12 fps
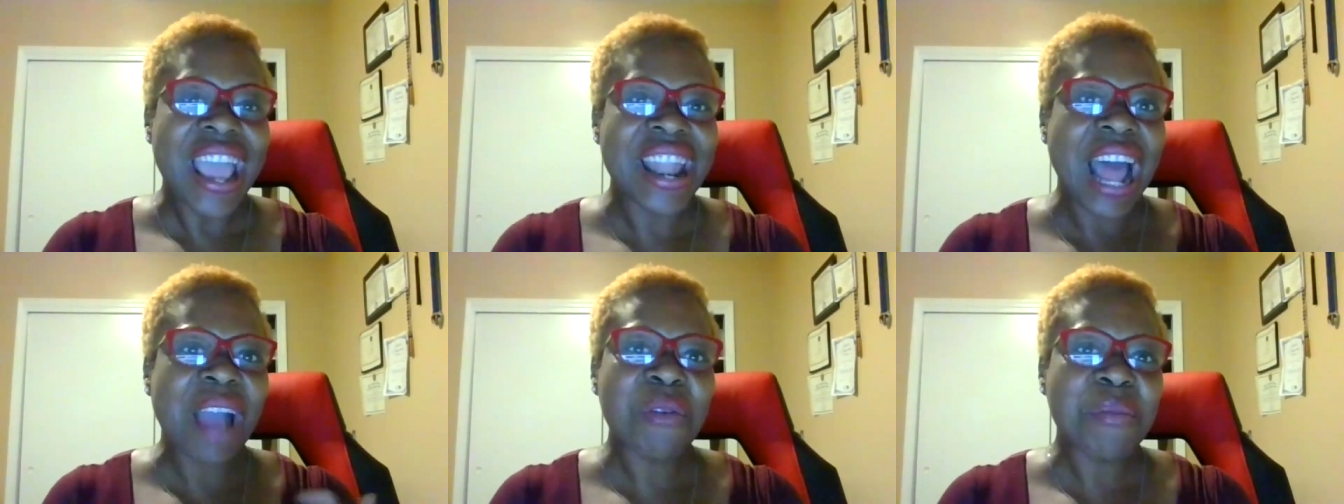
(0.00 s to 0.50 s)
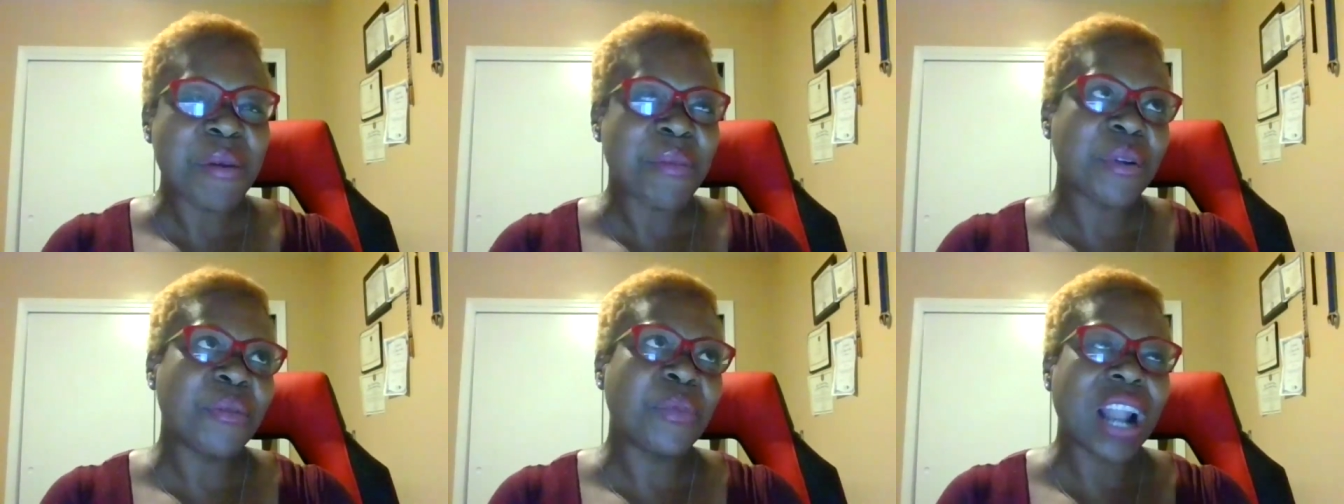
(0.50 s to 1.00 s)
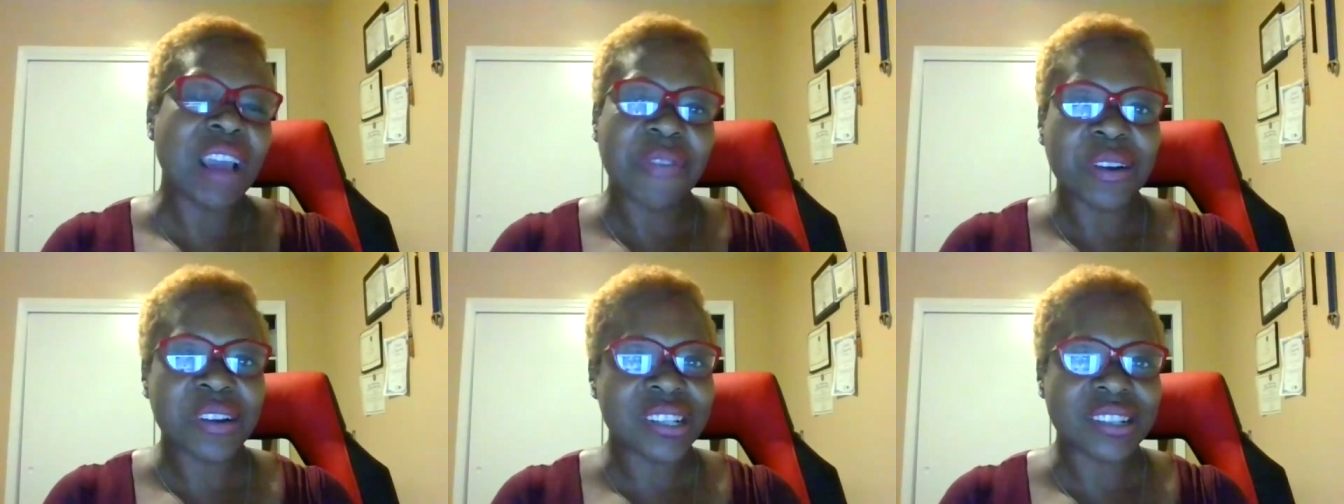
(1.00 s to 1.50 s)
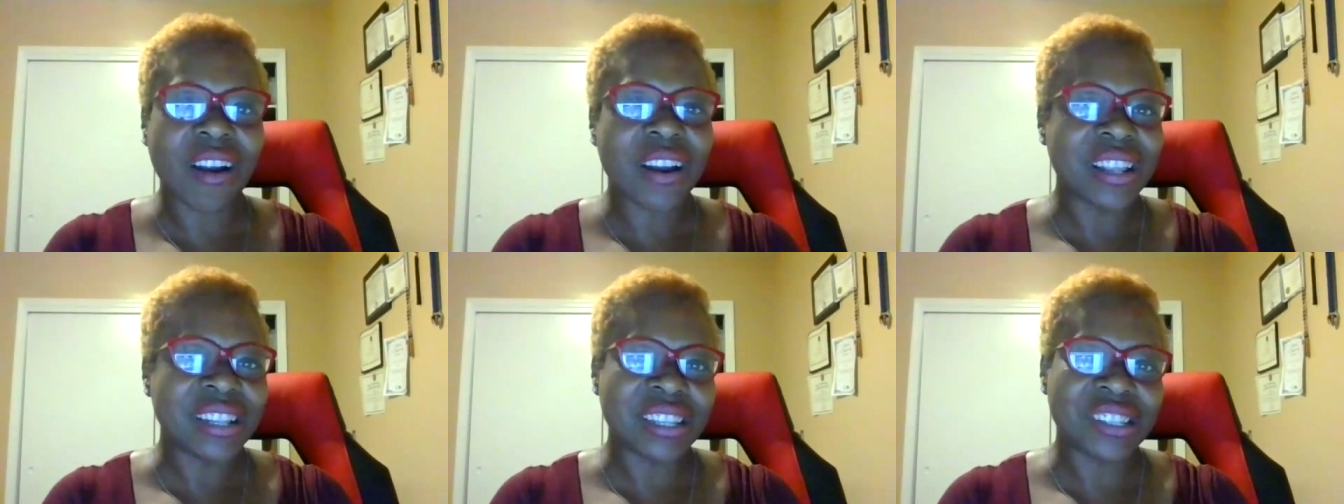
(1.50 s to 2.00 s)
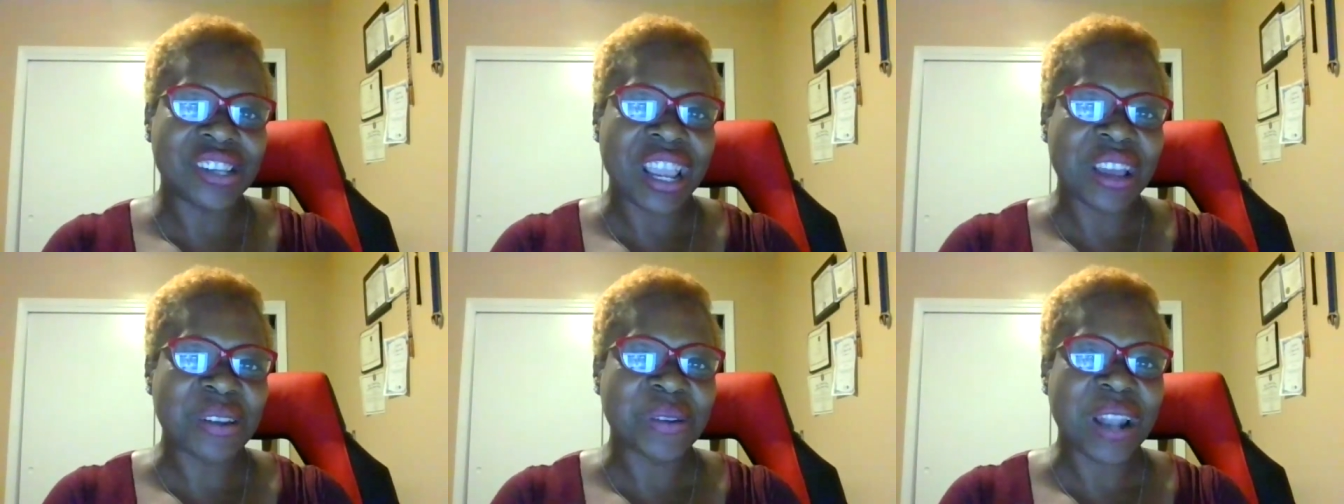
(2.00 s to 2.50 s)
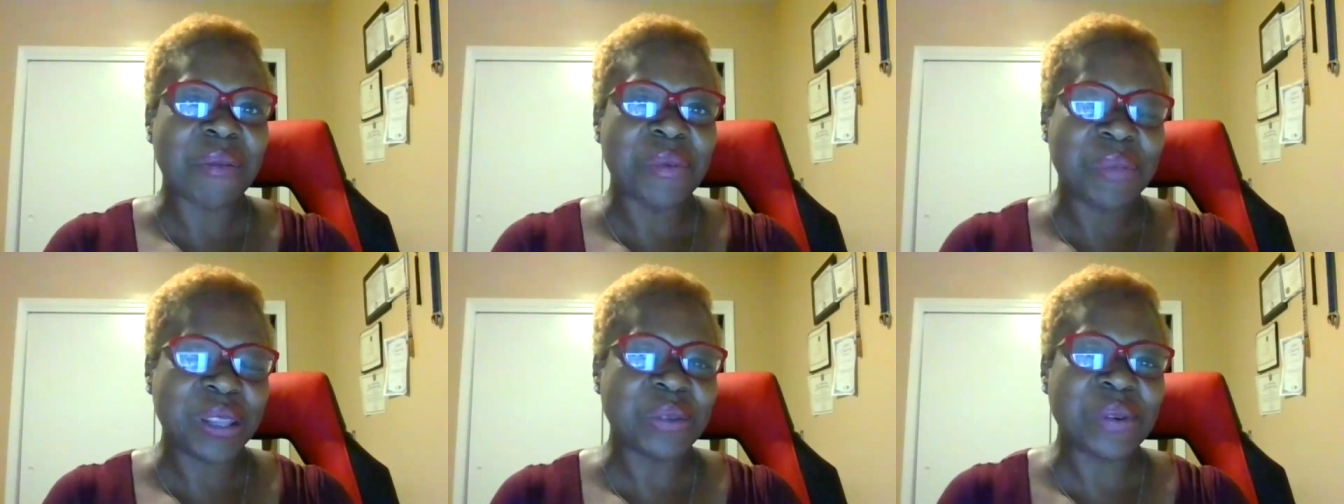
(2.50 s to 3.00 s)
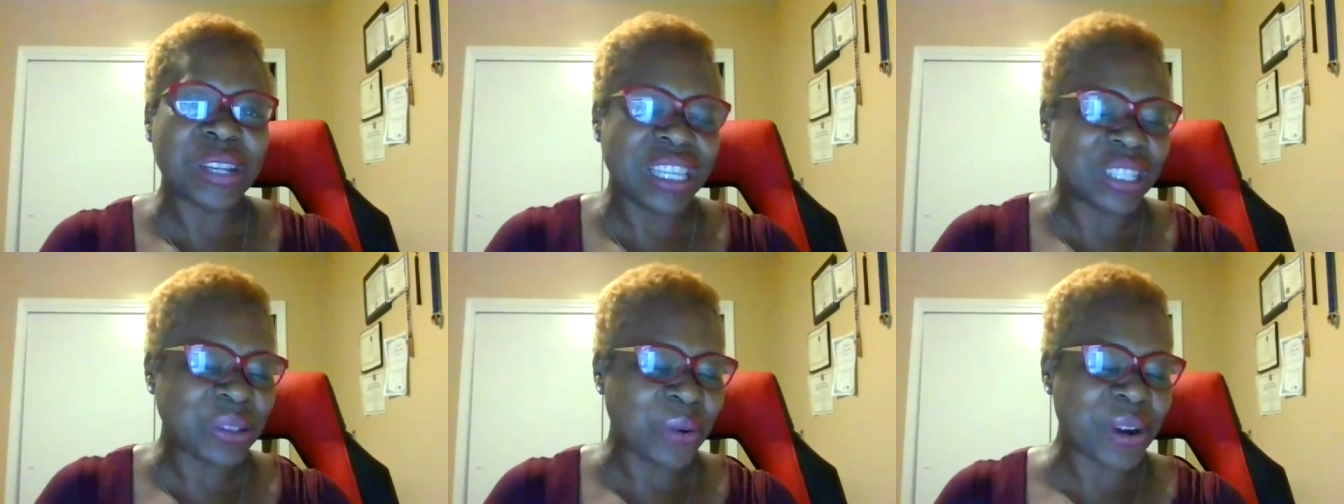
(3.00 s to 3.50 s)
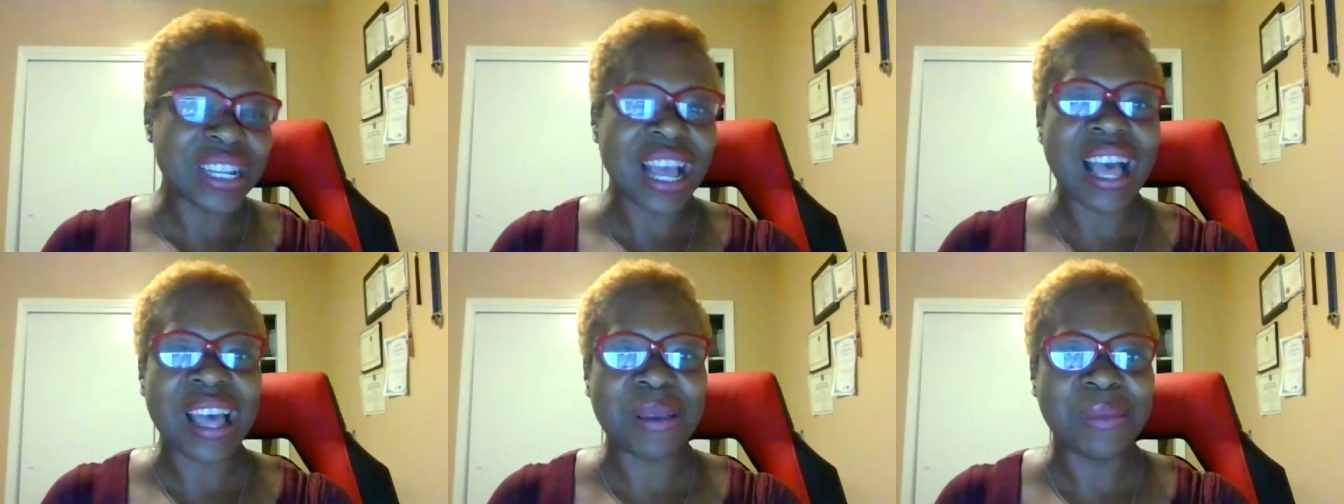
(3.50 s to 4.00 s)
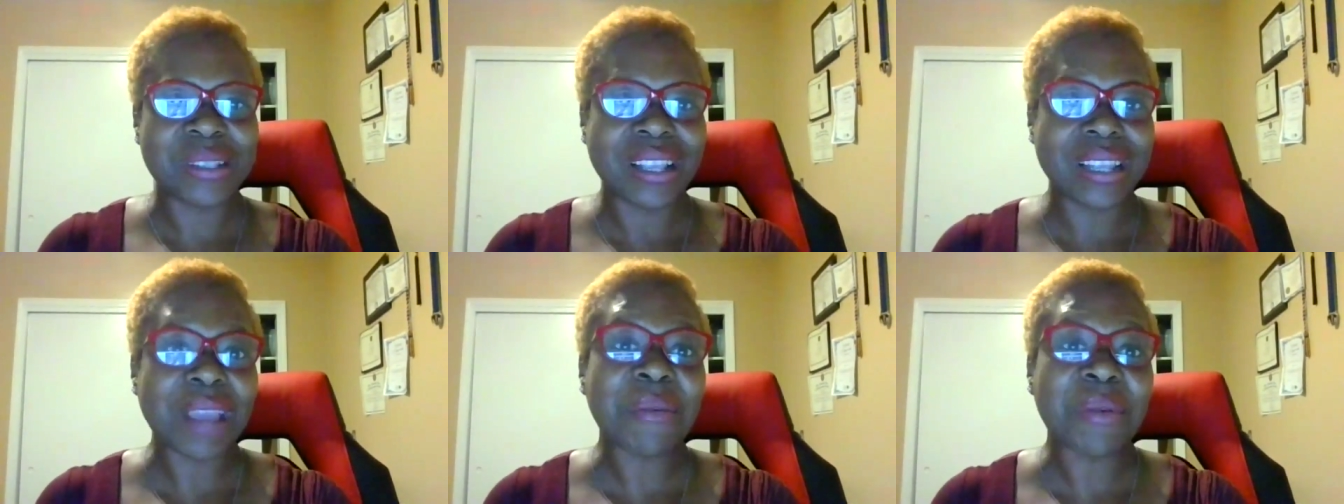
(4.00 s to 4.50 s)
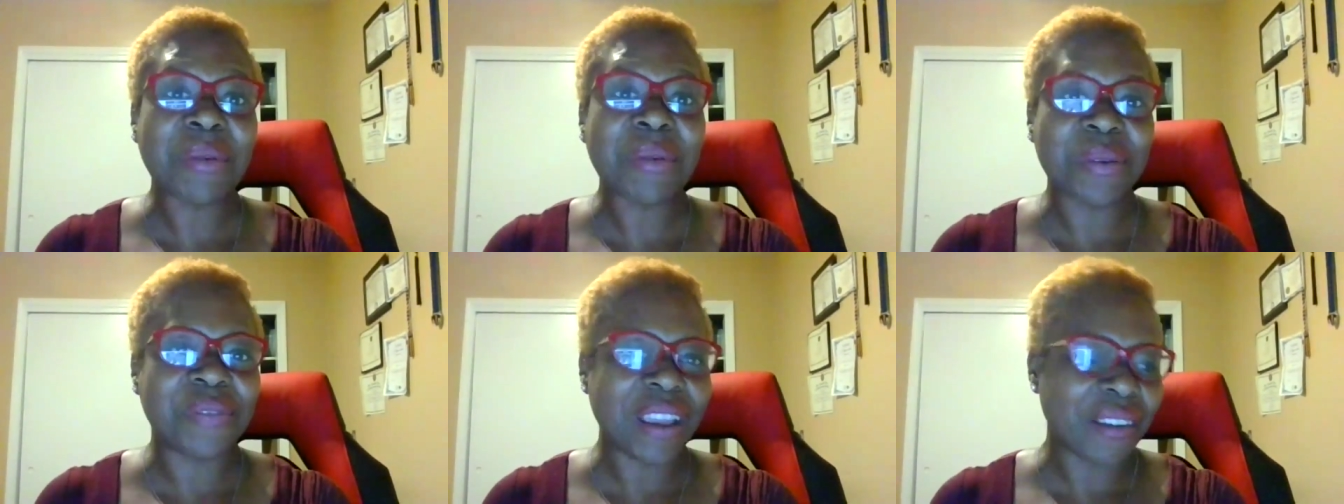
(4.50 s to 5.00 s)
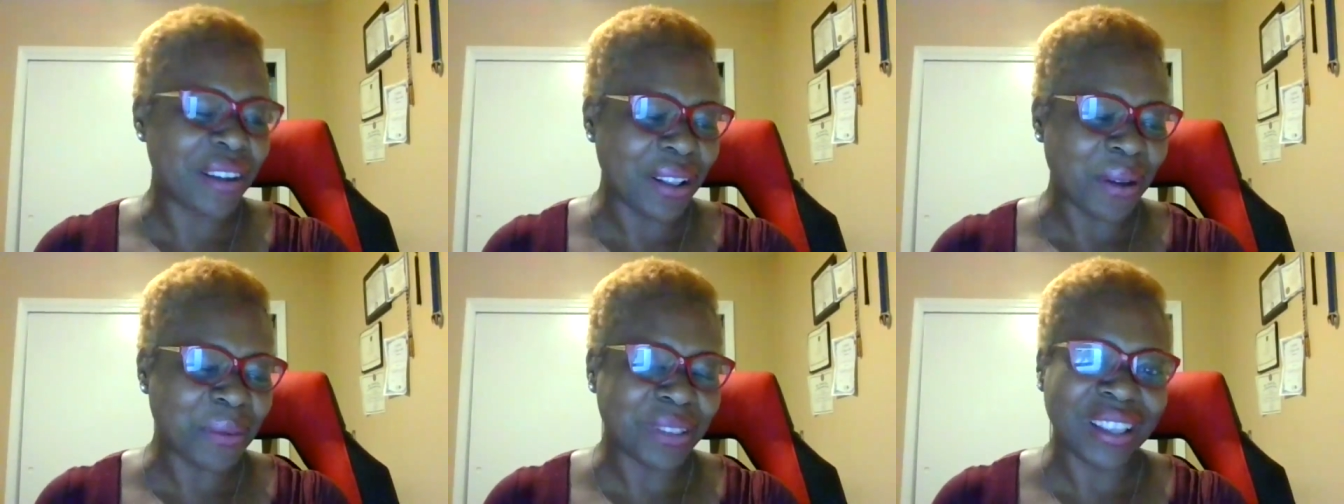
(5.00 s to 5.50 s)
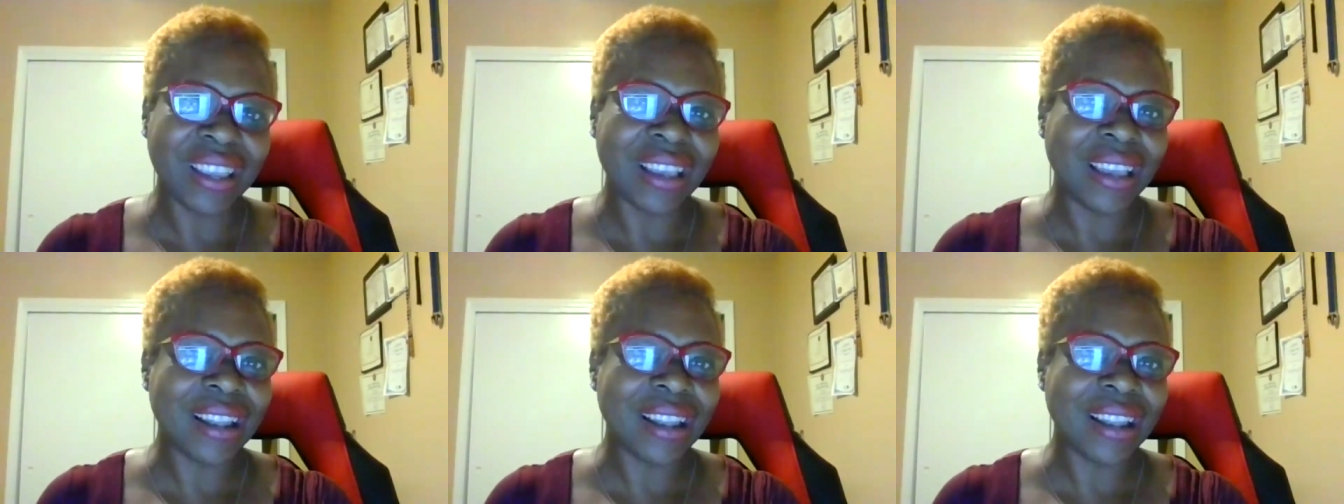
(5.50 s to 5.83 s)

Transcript: And I remember when I first started the channel and I would be doing these story times, they were very lonely.